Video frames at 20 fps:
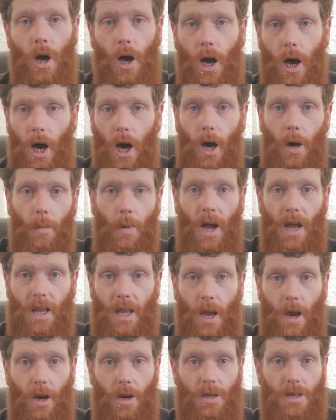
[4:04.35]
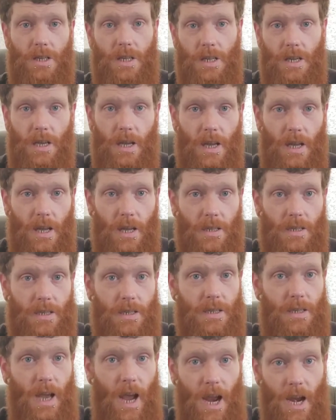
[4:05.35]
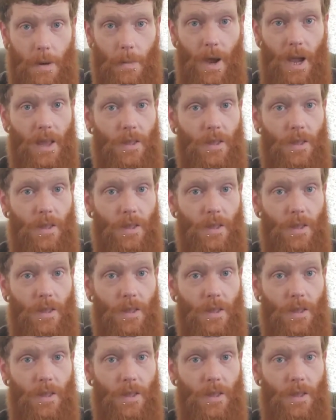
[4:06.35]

I guarantee it's dynamite.